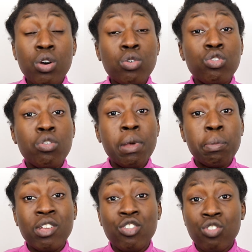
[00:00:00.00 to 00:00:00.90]
those who
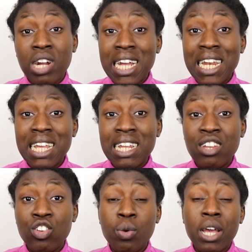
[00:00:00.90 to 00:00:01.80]
may be
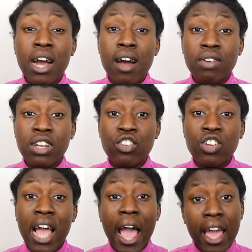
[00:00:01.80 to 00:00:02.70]
struggling to
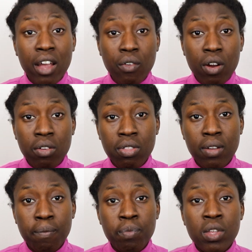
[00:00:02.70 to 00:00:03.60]
encourage hair
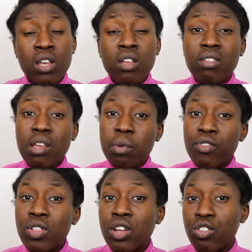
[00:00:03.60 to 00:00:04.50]
growth. Some
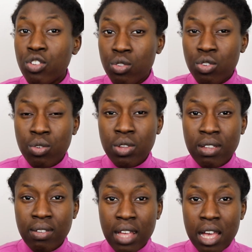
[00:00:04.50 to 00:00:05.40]
of you that do
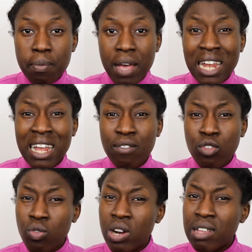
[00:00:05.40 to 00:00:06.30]
this step and have
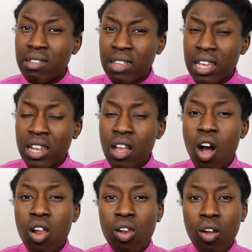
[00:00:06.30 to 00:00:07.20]
not really
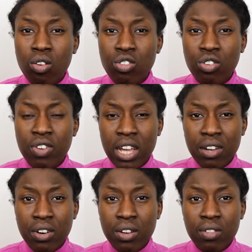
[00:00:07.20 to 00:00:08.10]
seen a lot of
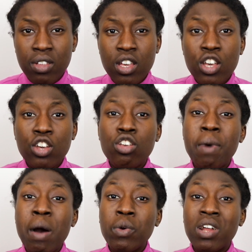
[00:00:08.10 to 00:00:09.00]
hair growth, you
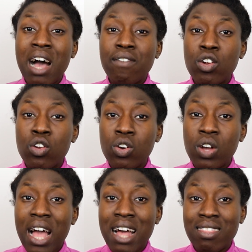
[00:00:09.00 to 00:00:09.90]
might want to have a
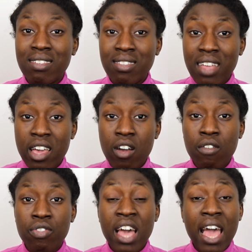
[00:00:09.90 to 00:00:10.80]
look at the state
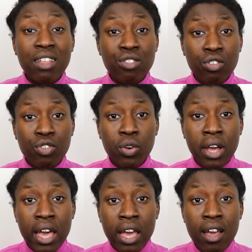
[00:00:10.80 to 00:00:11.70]
of the end of your
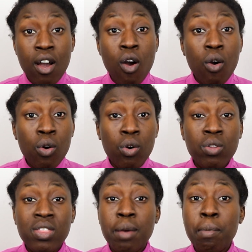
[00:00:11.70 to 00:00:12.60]
hair
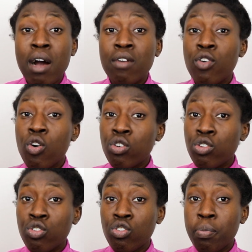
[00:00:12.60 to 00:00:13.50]
or the amount of
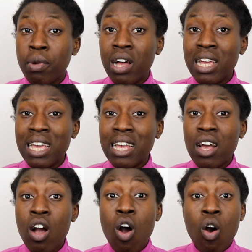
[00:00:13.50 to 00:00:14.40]
oil you're
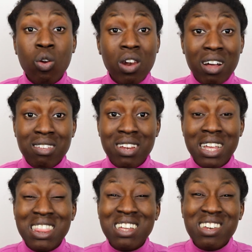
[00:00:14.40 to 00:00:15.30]
applying, or
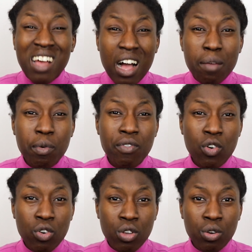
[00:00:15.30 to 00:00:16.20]
lastly, the type of
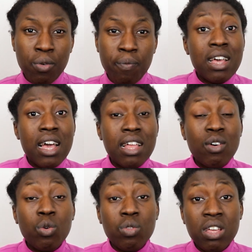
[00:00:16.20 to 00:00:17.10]
oil.
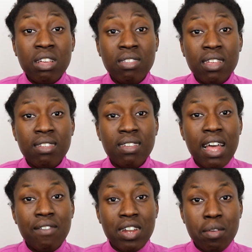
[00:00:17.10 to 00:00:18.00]
All these things
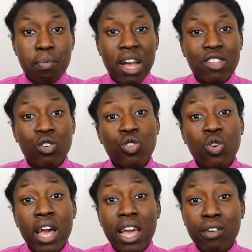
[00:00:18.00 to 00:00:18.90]
can have an impact on
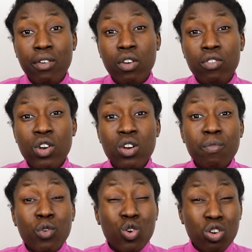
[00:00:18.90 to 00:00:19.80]
your hair growth
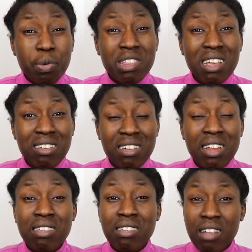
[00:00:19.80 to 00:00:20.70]
or could
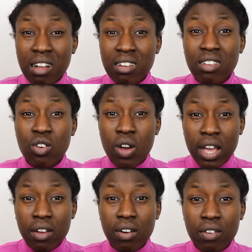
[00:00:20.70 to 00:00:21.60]
potentially stunt your
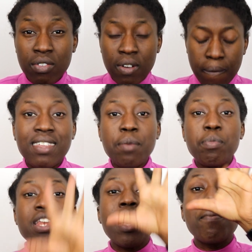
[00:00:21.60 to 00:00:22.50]
hair growth.
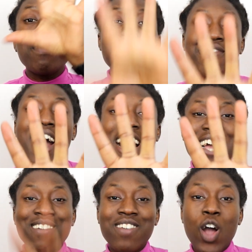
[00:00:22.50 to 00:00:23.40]
Tip number
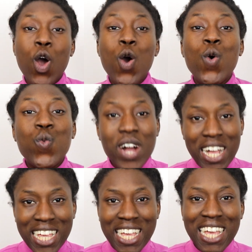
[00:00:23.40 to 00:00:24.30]
five,
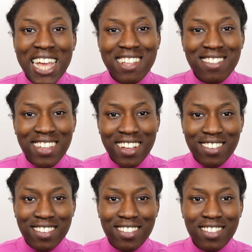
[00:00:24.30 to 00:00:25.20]
working in
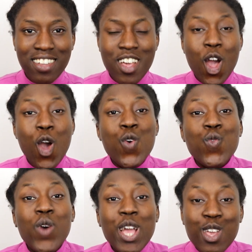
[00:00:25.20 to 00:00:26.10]
sections.
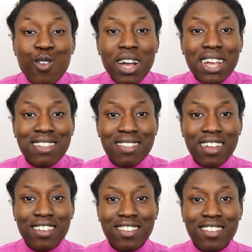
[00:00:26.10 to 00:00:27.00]
When you work in
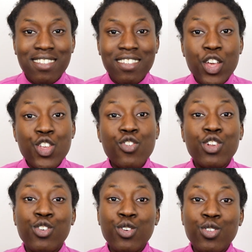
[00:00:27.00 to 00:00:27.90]
sections, you
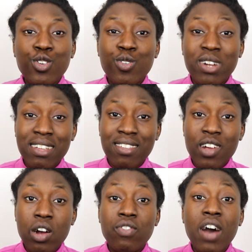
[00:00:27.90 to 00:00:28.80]
reduce the
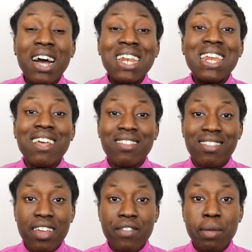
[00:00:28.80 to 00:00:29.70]
risk of
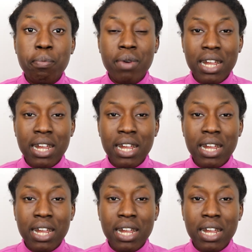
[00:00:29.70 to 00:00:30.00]
unnecessary